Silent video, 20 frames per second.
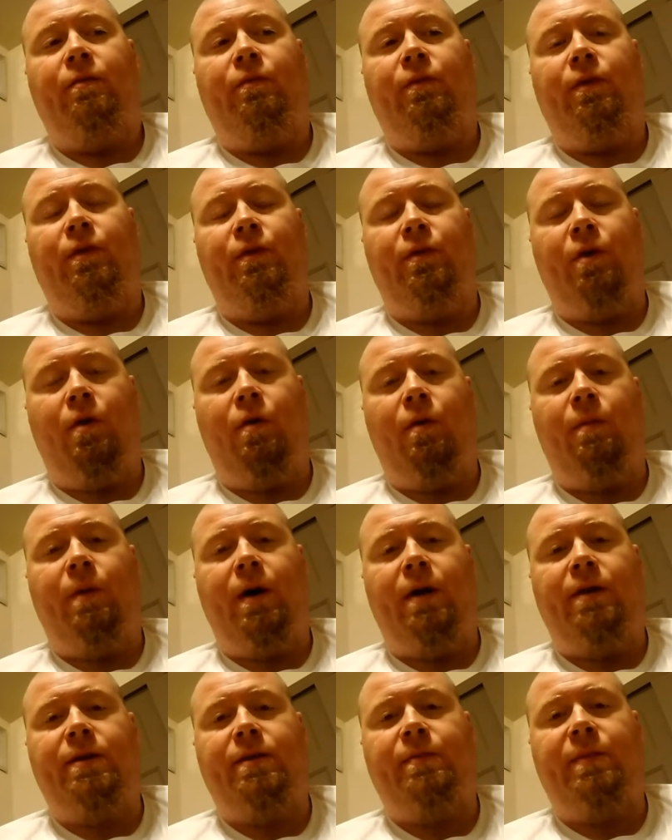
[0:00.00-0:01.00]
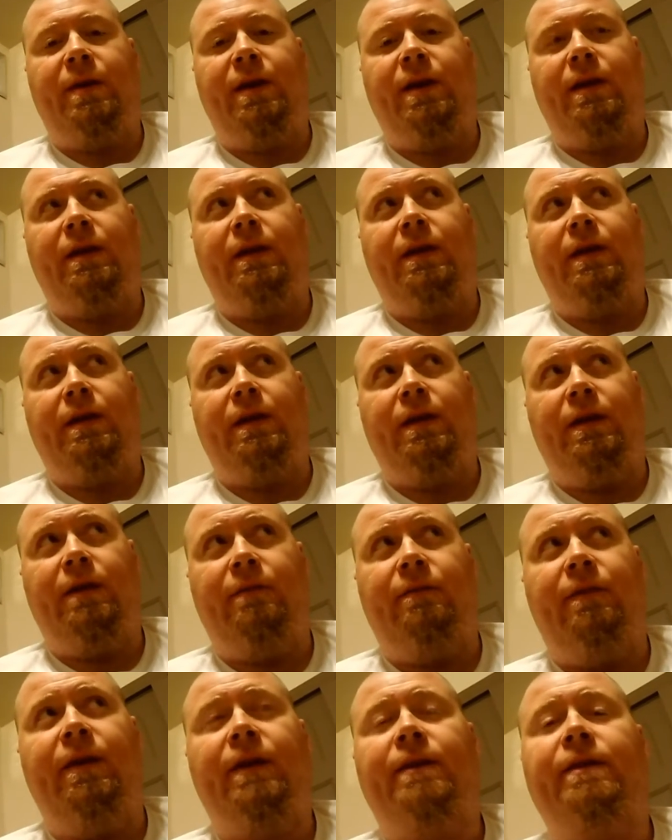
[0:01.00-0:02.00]
You know about us being illegally
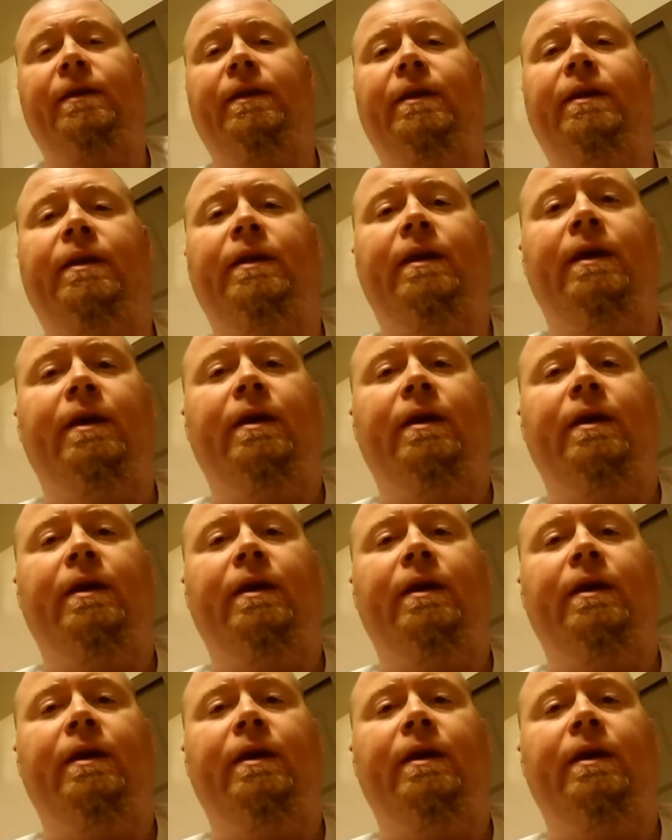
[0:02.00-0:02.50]
evicted